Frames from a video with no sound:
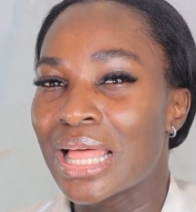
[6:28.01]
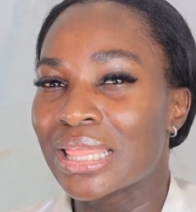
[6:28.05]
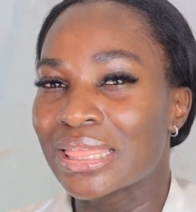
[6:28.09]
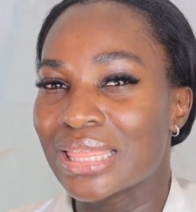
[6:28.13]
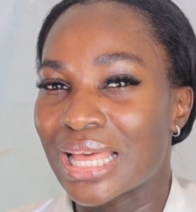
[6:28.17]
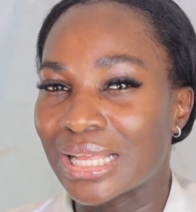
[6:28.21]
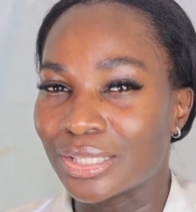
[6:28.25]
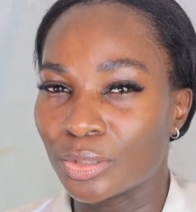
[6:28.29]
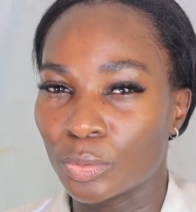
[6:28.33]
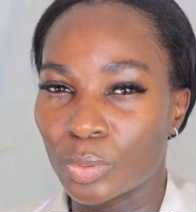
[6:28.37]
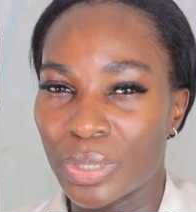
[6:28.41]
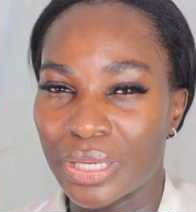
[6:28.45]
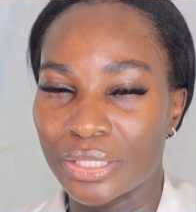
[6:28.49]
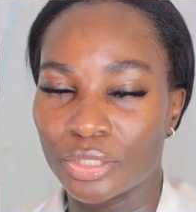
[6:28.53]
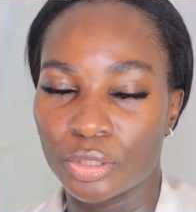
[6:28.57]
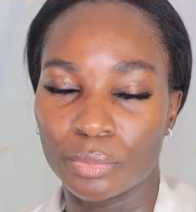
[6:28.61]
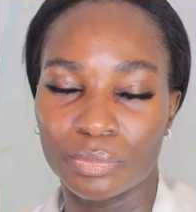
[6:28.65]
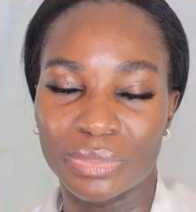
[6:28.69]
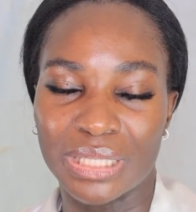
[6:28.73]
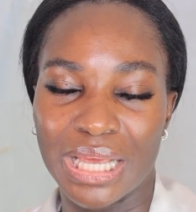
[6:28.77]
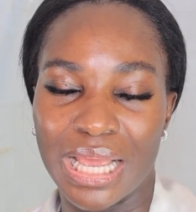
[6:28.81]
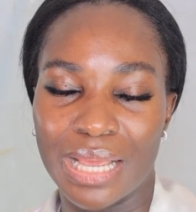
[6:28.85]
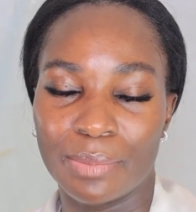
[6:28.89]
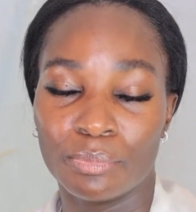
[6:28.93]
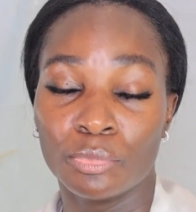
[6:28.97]
That's why
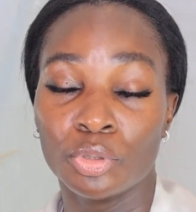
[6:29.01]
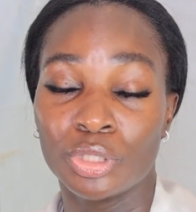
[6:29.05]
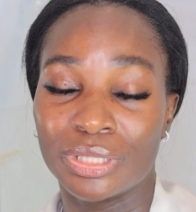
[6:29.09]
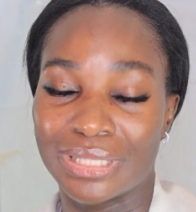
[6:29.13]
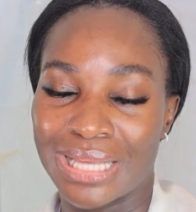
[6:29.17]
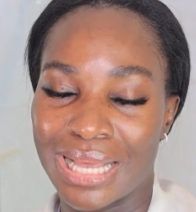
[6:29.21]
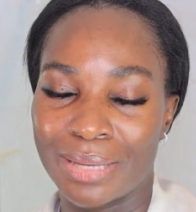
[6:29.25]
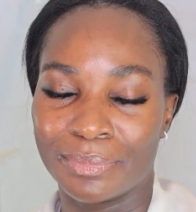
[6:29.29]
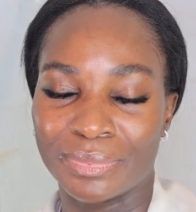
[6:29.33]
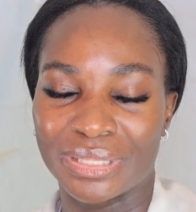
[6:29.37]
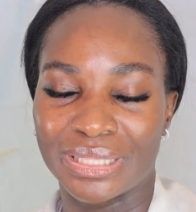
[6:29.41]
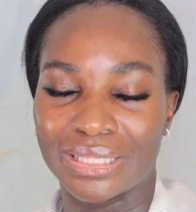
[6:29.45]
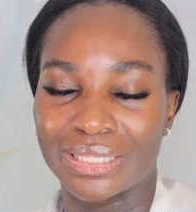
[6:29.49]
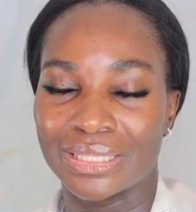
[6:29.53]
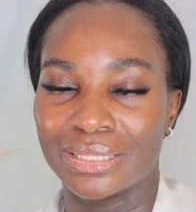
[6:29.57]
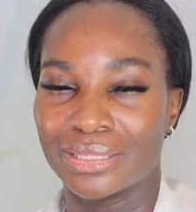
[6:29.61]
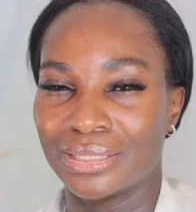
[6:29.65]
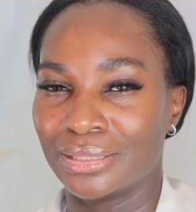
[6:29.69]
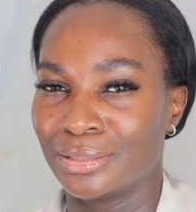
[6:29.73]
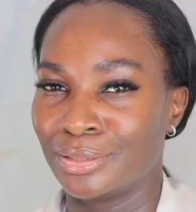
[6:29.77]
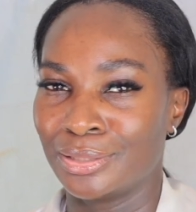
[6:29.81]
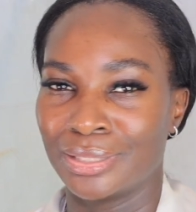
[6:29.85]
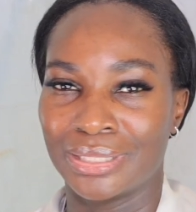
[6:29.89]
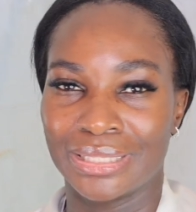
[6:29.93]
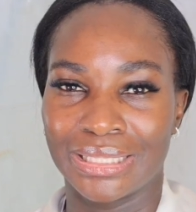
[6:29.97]
most times
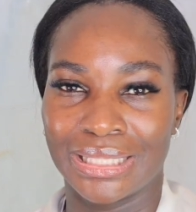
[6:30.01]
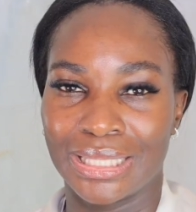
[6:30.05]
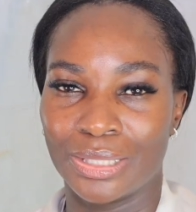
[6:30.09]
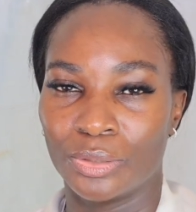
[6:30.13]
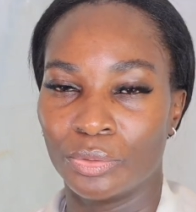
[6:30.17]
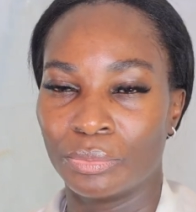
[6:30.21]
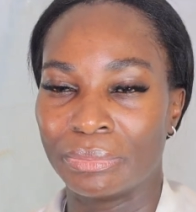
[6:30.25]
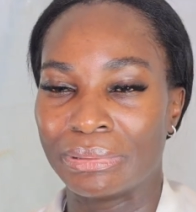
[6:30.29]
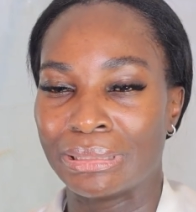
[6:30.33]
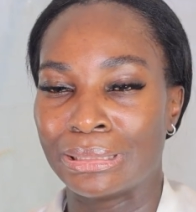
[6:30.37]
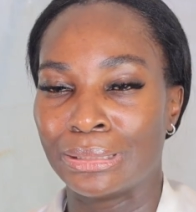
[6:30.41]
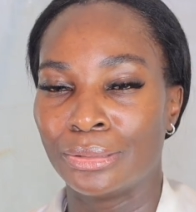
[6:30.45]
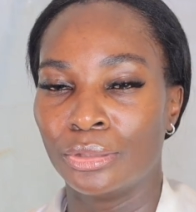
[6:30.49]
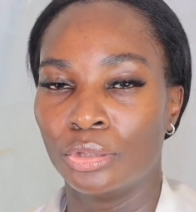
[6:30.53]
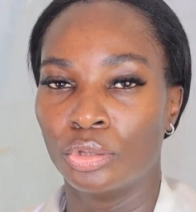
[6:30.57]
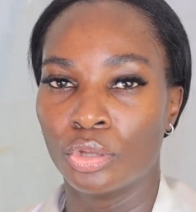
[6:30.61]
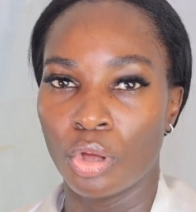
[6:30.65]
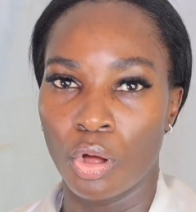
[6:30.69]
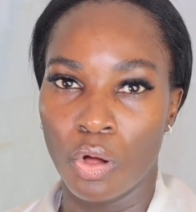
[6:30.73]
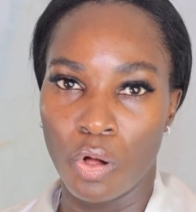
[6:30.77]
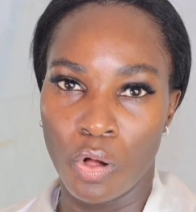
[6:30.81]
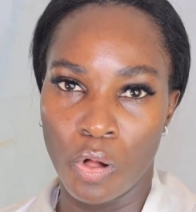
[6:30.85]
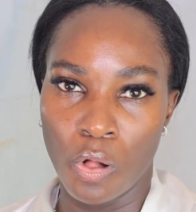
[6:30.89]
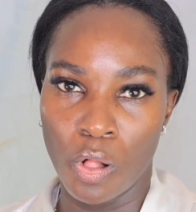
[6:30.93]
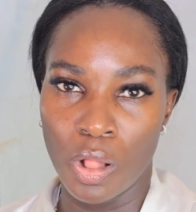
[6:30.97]
the skin will be
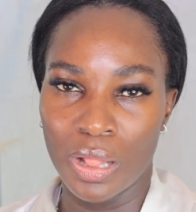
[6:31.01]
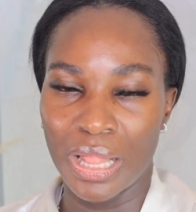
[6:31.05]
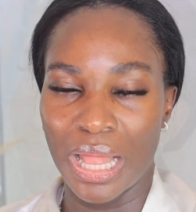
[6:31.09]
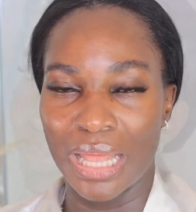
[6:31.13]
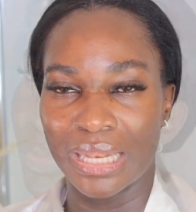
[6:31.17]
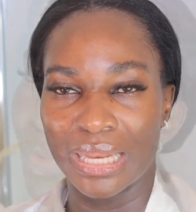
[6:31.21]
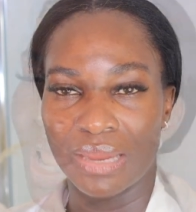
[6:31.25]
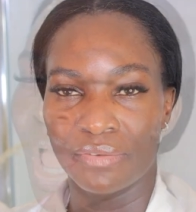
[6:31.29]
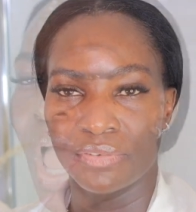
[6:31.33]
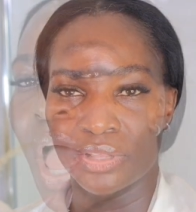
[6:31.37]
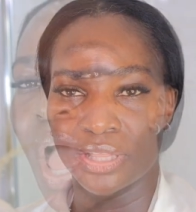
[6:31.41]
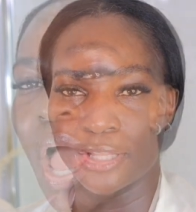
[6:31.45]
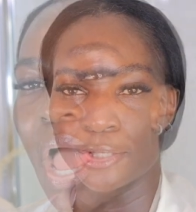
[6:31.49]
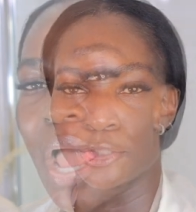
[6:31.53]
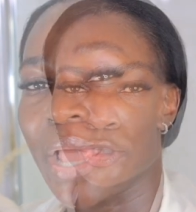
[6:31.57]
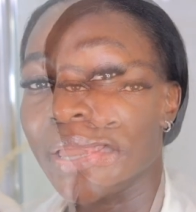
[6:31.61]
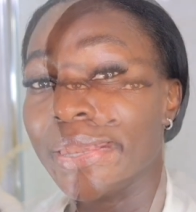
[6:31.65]
dull and everything.